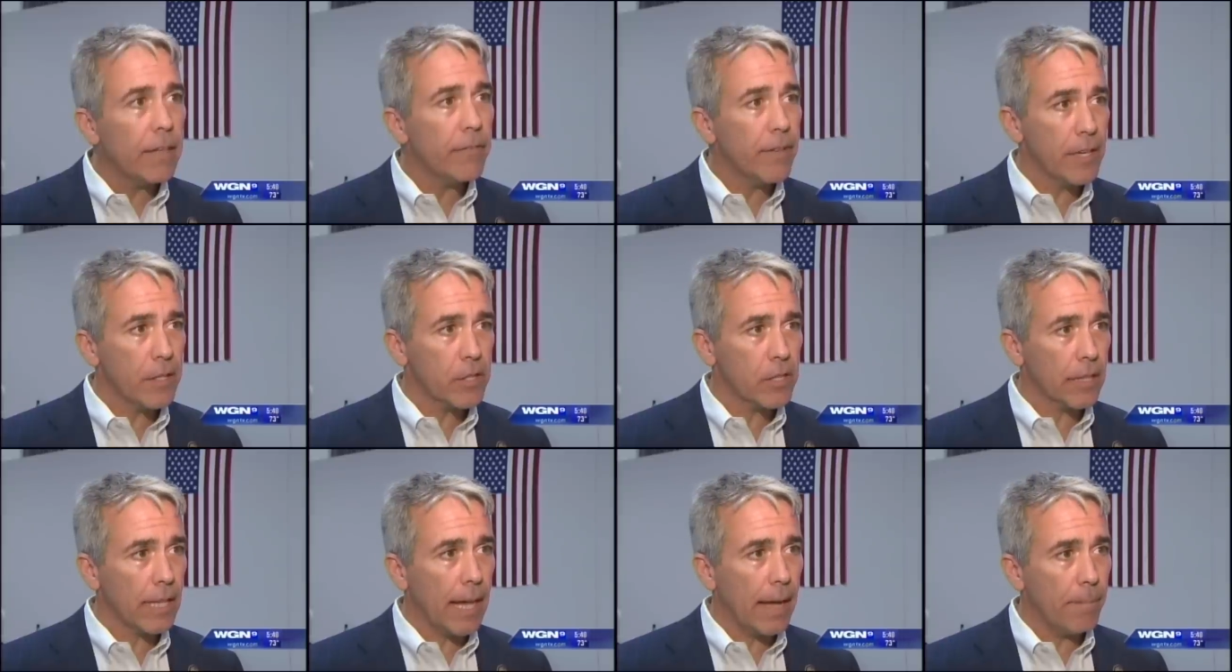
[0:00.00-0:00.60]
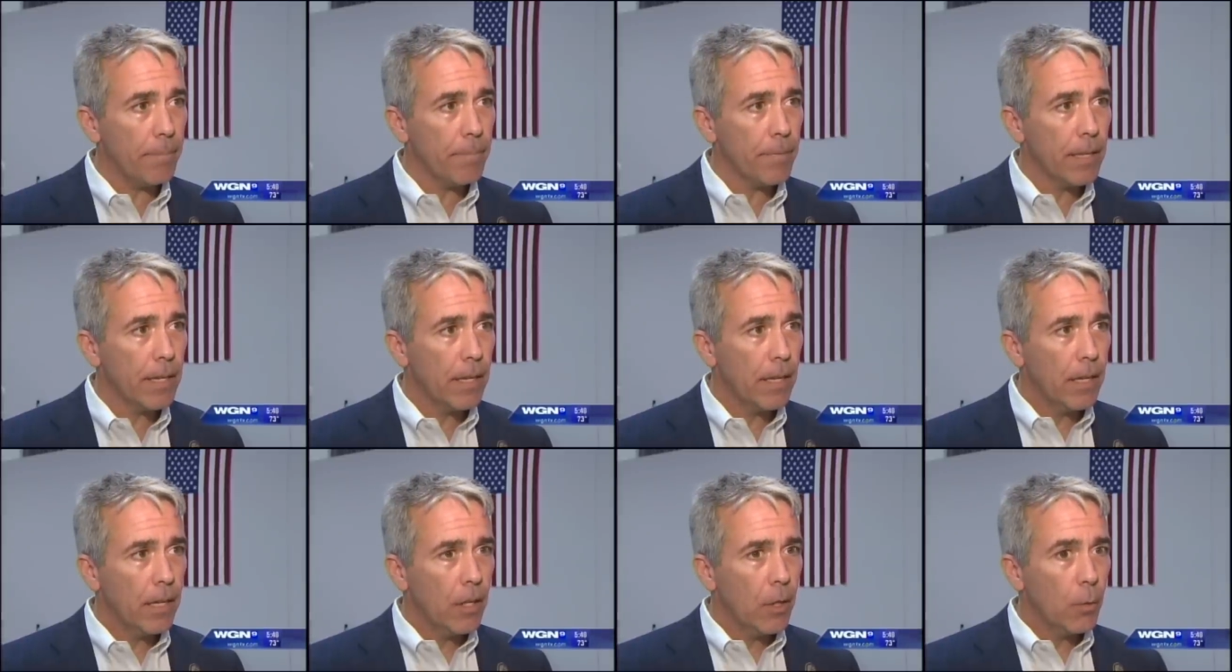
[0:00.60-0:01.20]
Islam
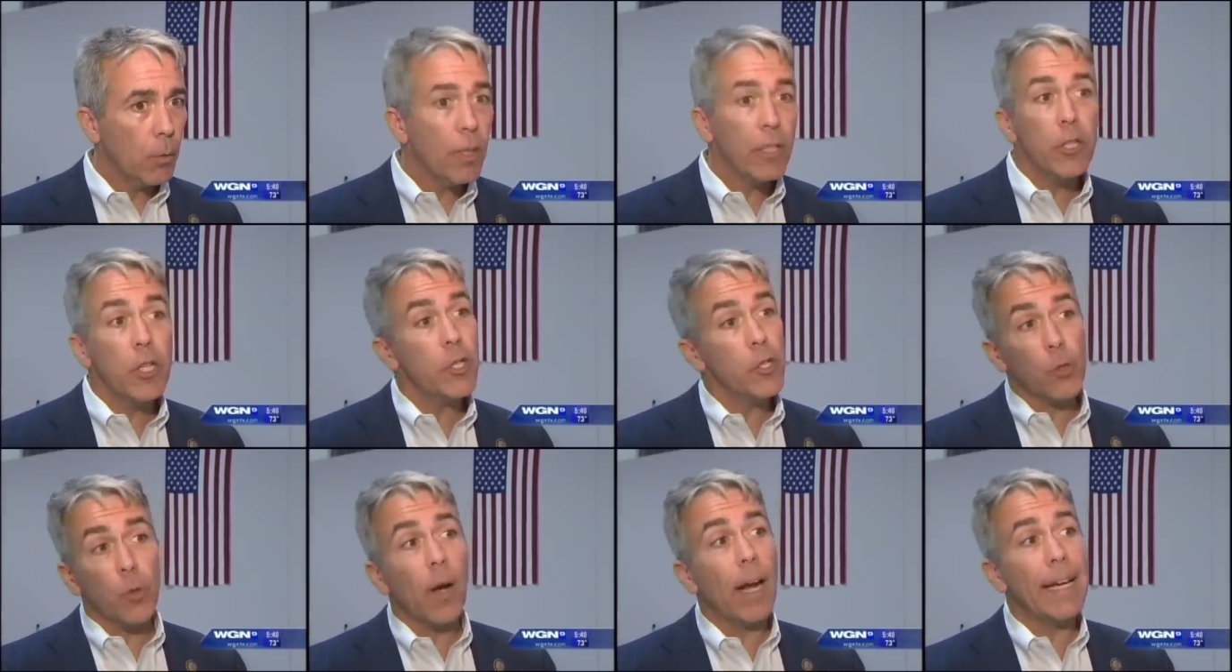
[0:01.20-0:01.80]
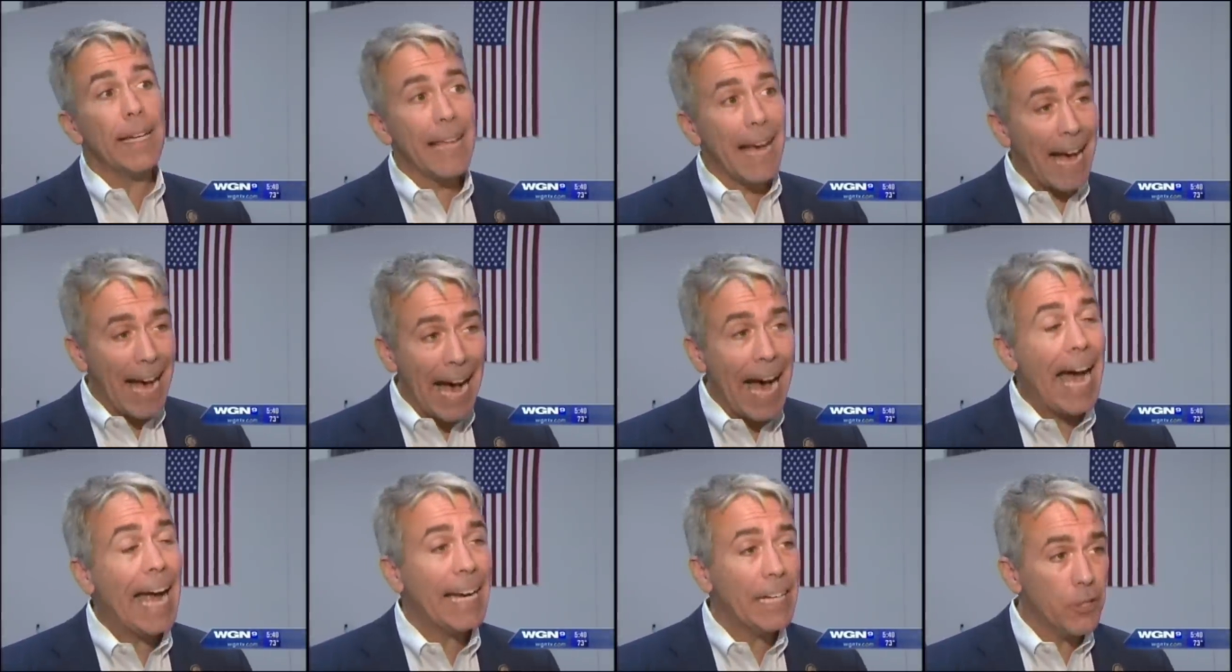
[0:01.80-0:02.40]
which is trying to
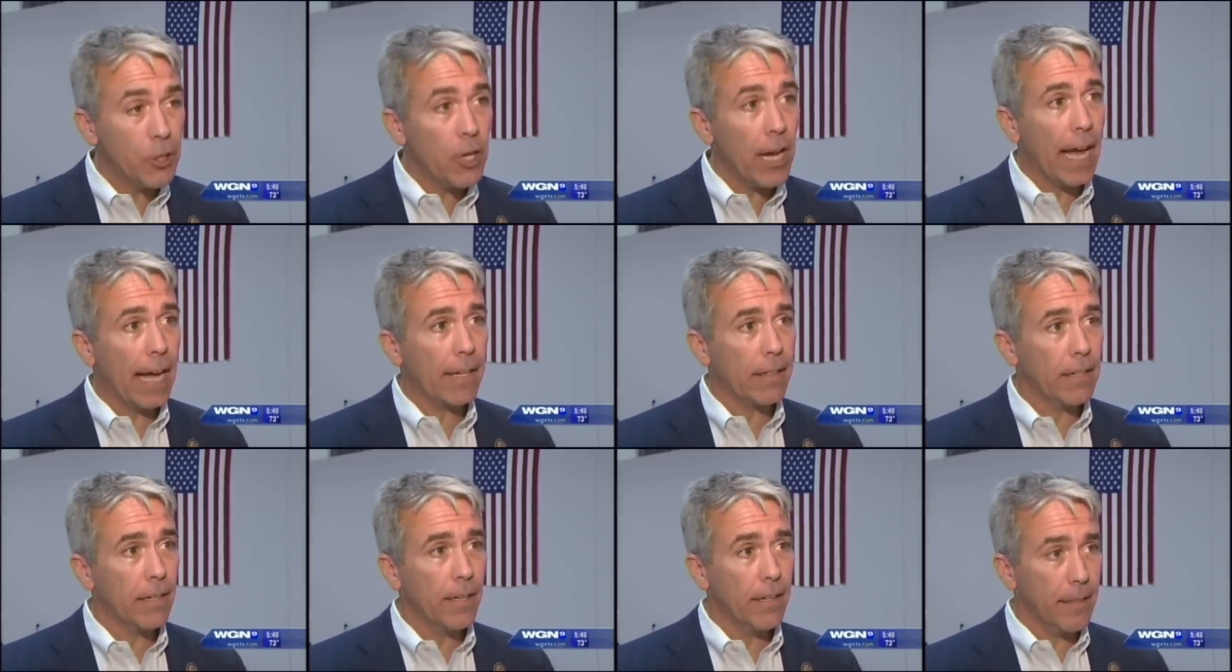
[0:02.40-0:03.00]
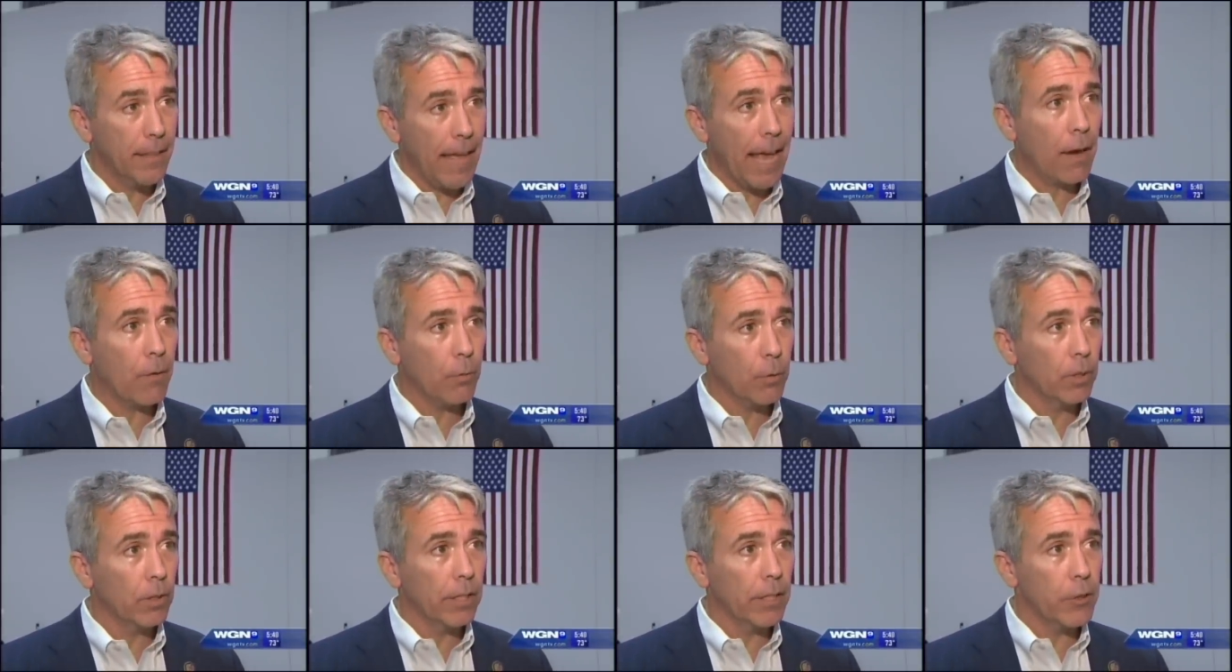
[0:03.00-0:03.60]
hijack that
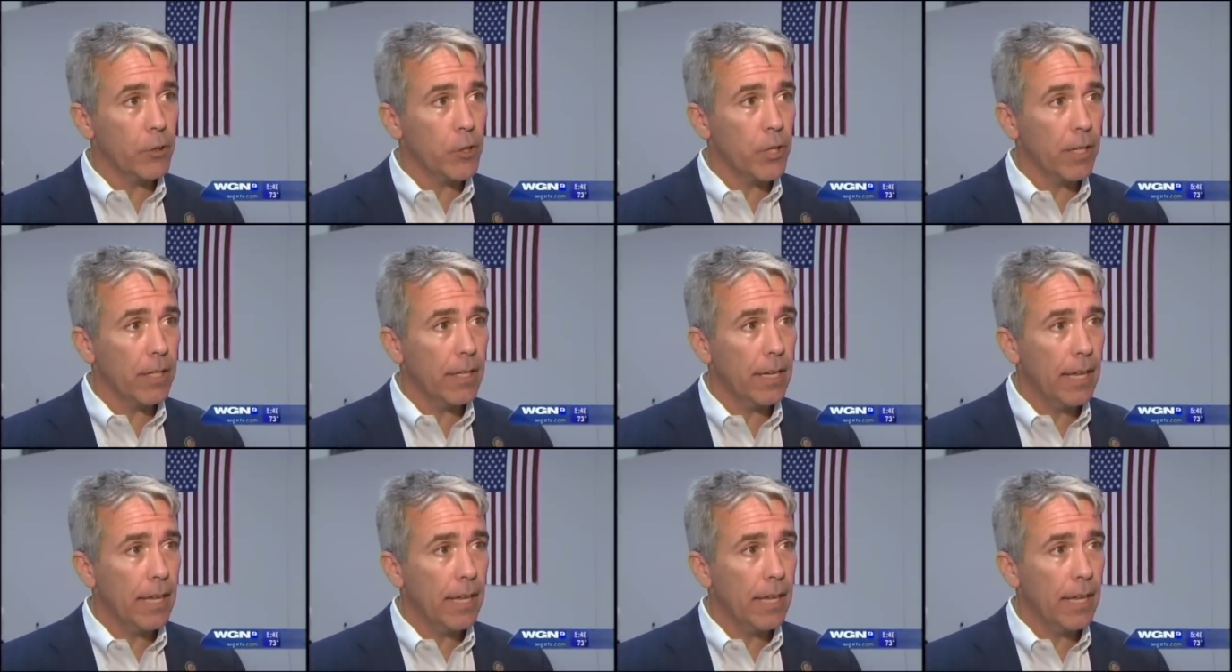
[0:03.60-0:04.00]
religion